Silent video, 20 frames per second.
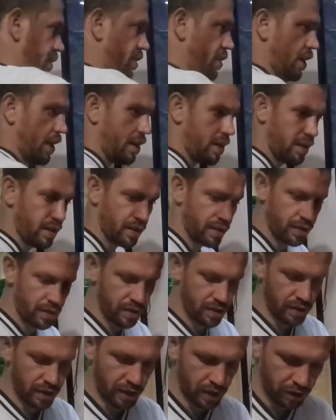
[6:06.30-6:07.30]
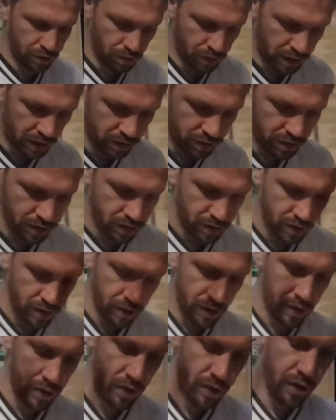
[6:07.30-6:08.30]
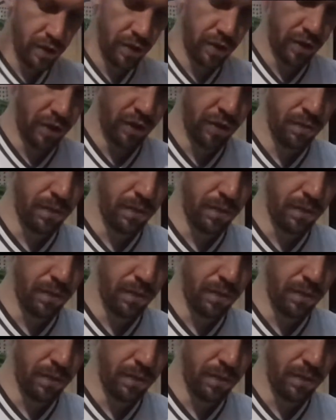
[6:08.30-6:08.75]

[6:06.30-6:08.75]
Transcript: shed as well. So this